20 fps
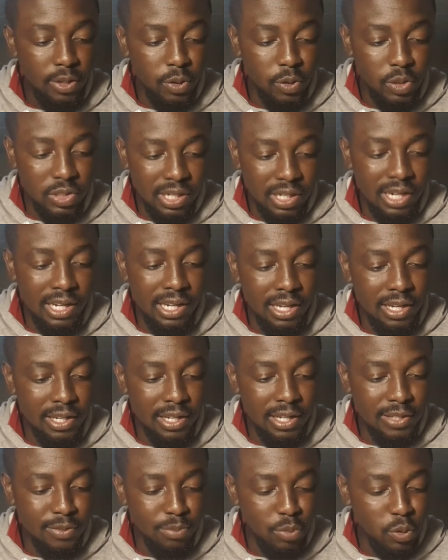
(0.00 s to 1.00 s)

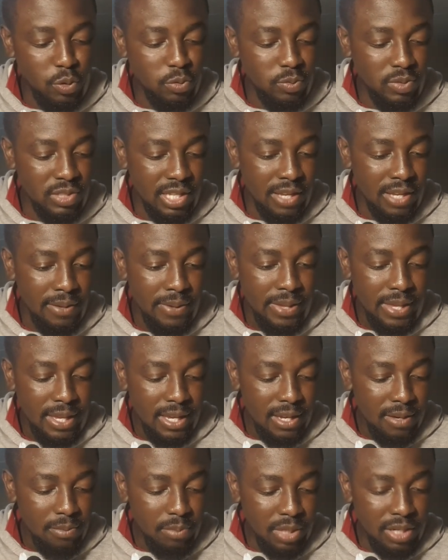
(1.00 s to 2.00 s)
as most would say,
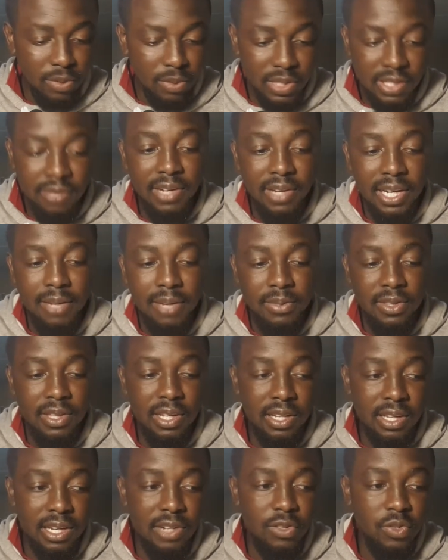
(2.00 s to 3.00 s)
but it was developed in
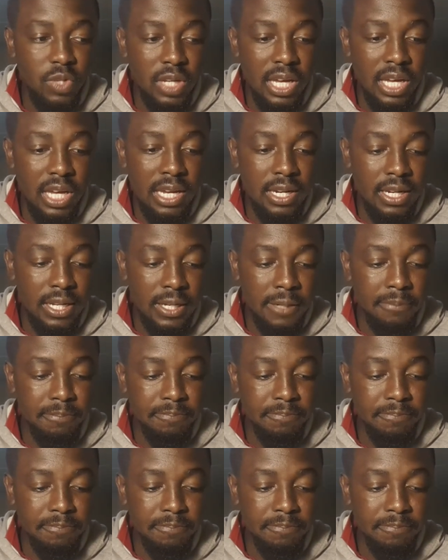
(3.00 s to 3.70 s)
that country, and